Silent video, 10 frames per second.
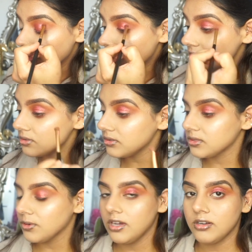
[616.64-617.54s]
I do this
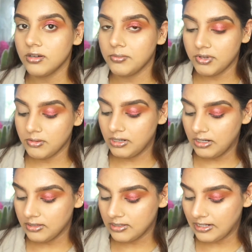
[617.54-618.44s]
quite a lot, by the way,
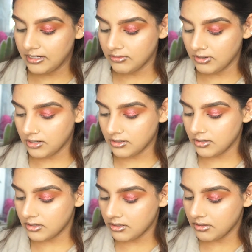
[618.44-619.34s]
like the
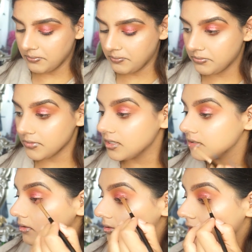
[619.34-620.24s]
layering. I
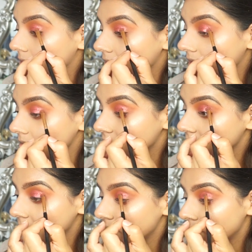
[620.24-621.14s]
don't know if anyone else
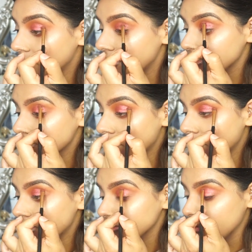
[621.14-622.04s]
does, but it works
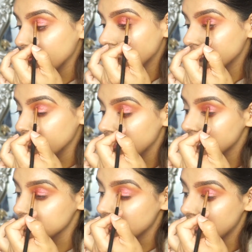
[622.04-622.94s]
quite well for me,
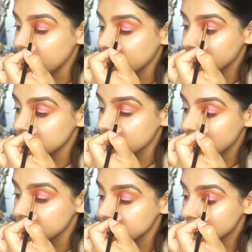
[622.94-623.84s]
just like layering
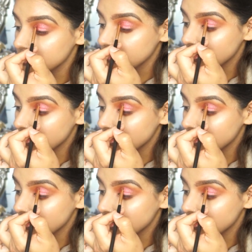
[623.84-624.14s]
shades.